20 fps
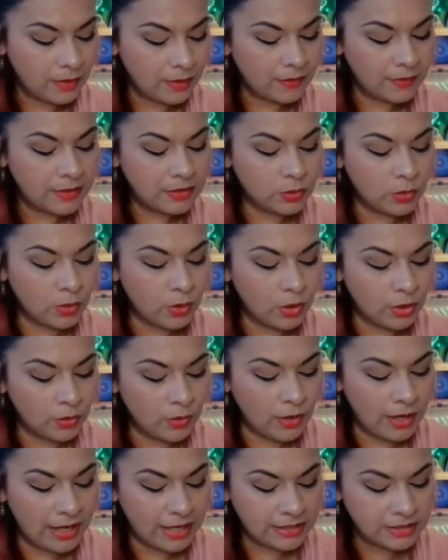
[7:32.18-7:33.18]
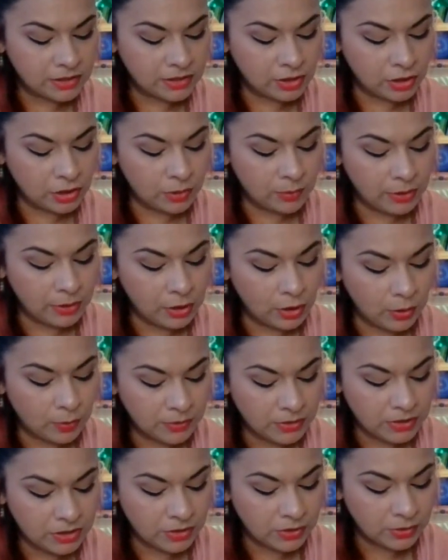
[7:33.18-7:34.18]
This oracle asks you to be
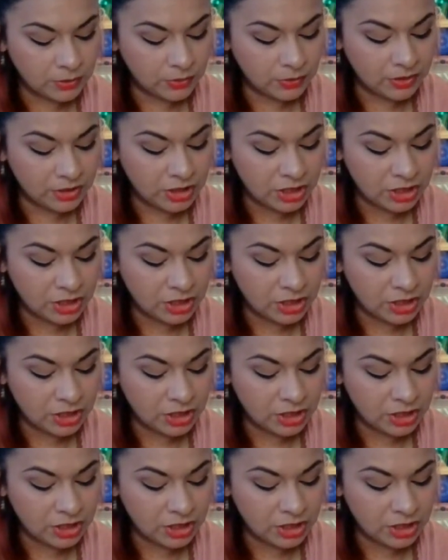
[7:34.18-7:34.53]
open to the